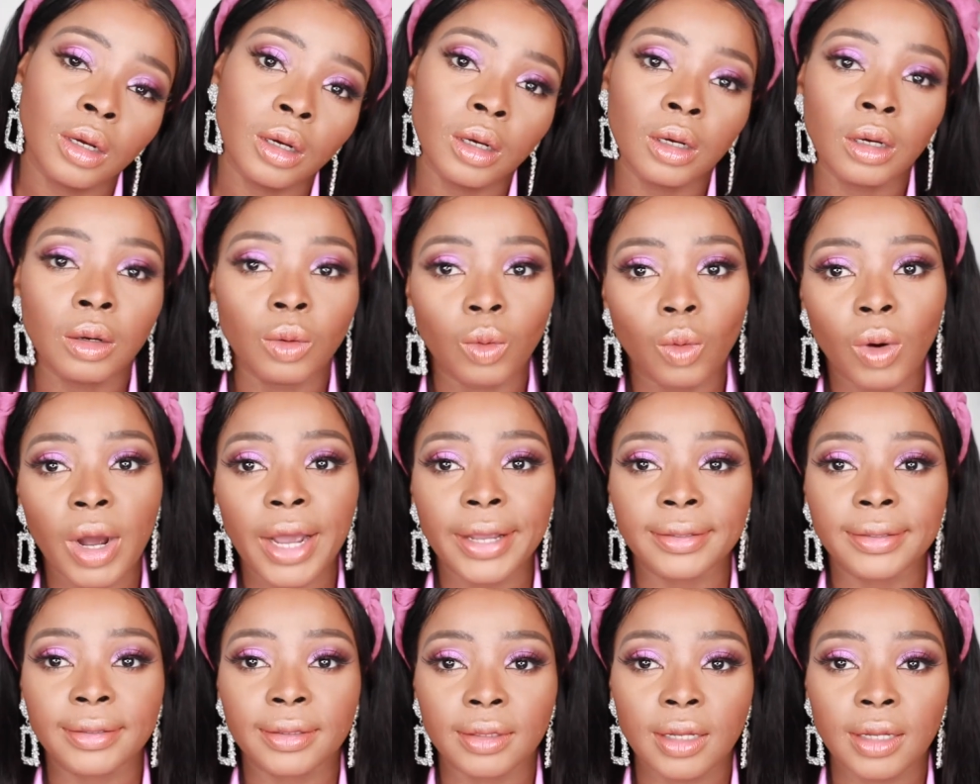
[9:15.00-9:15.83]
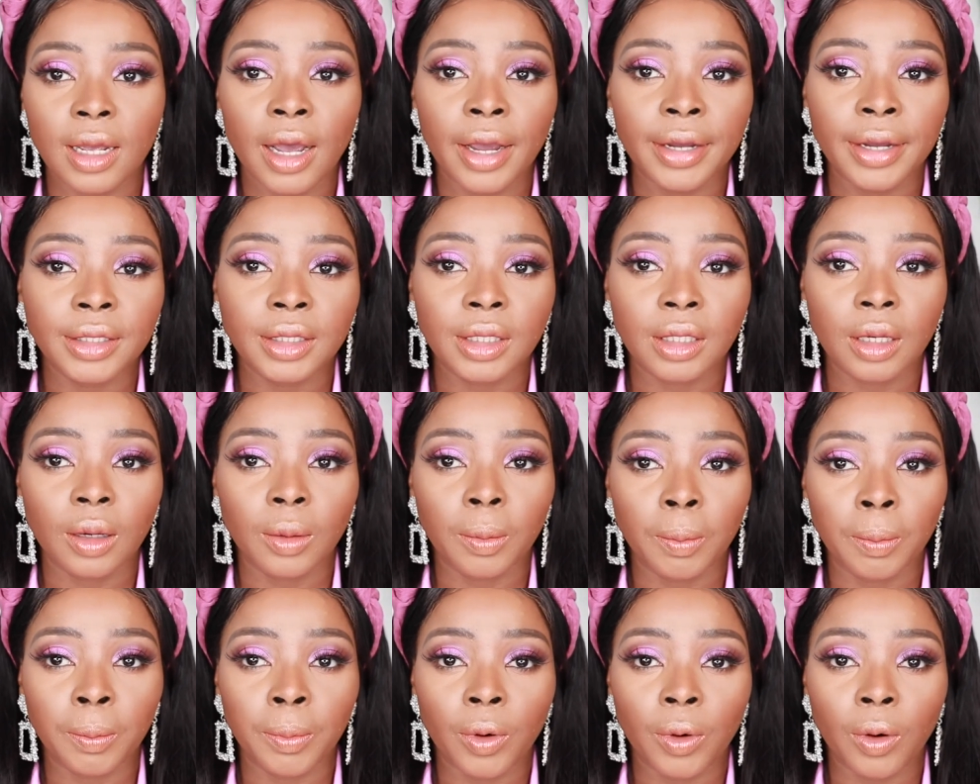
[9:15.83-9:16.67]
white side,
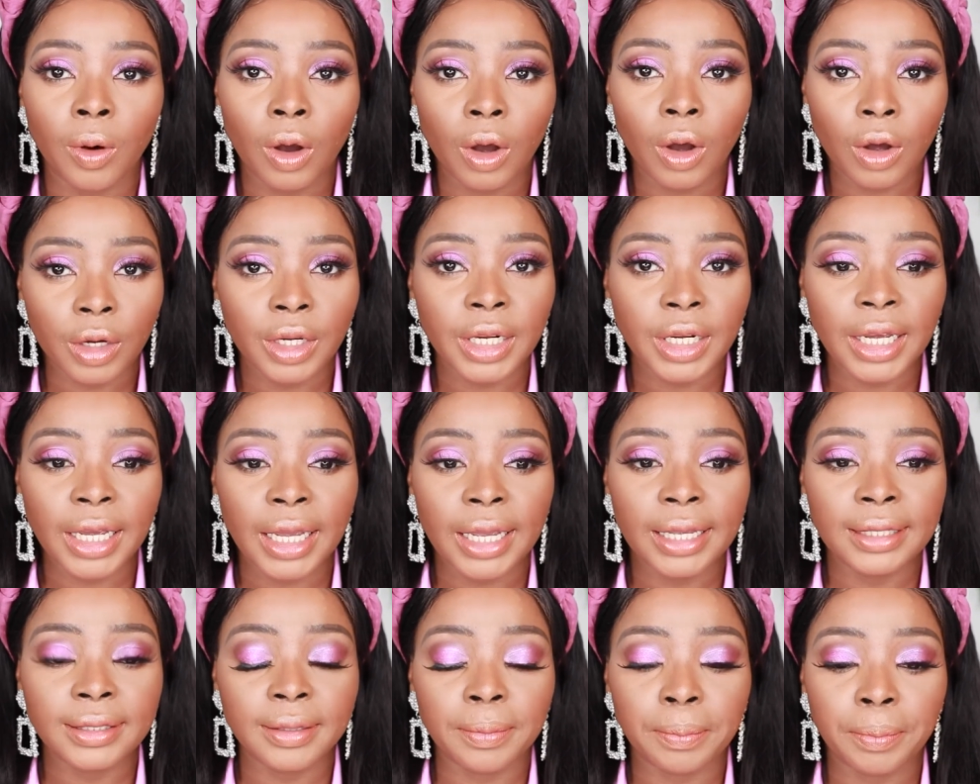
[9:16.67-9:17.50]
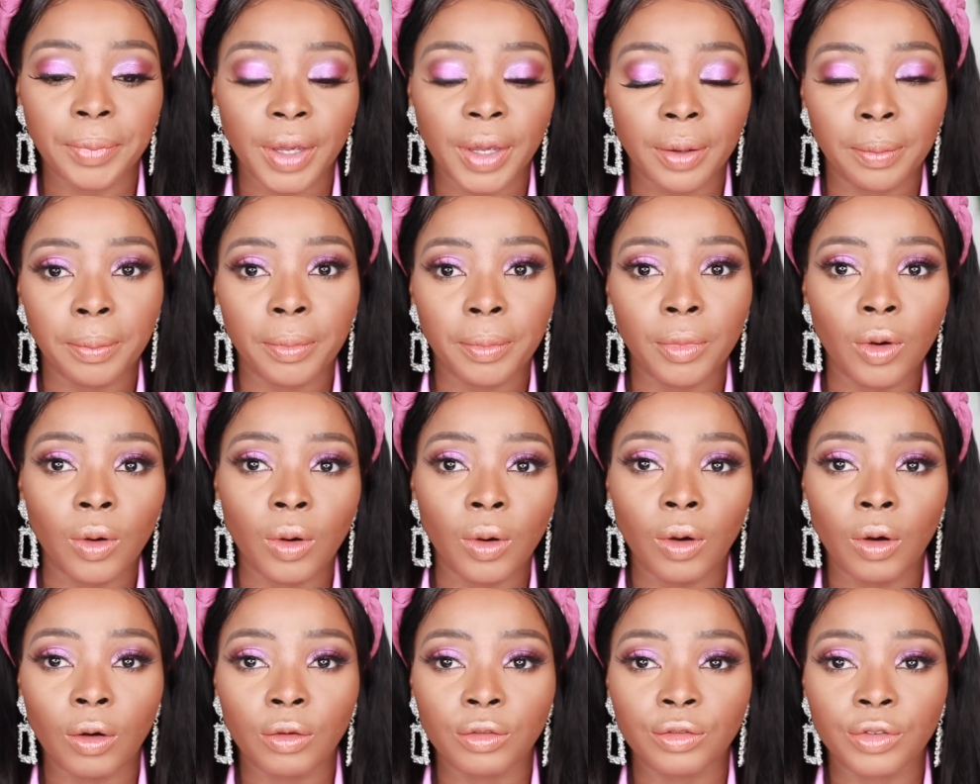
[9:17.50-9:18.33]
but honey is a bit more
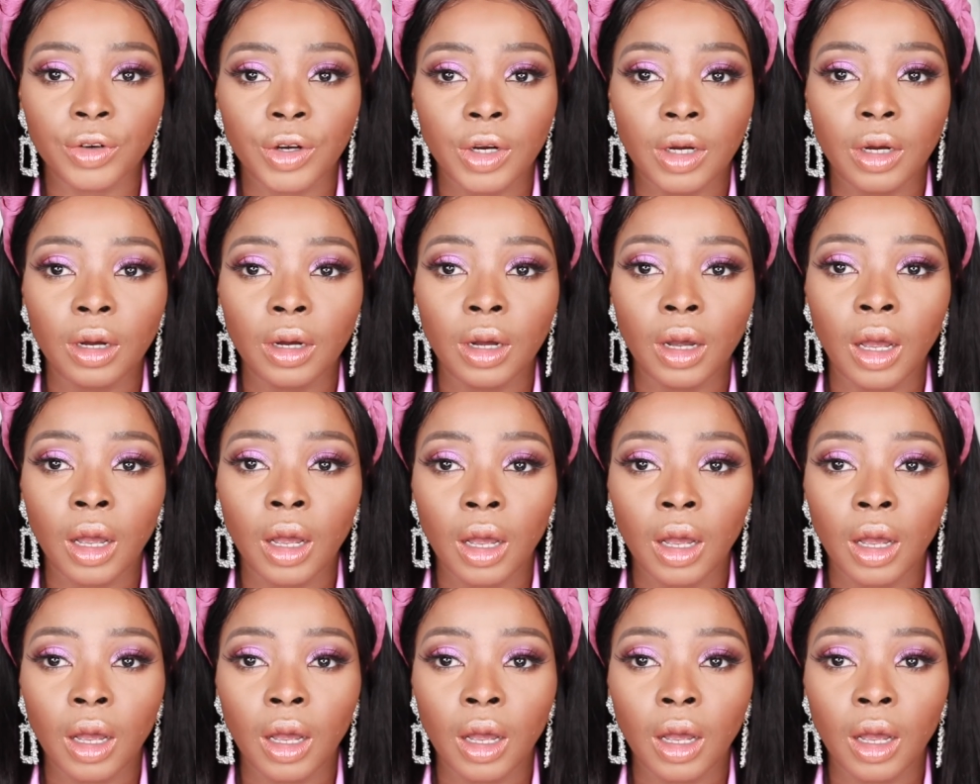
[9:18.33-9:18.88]
of a,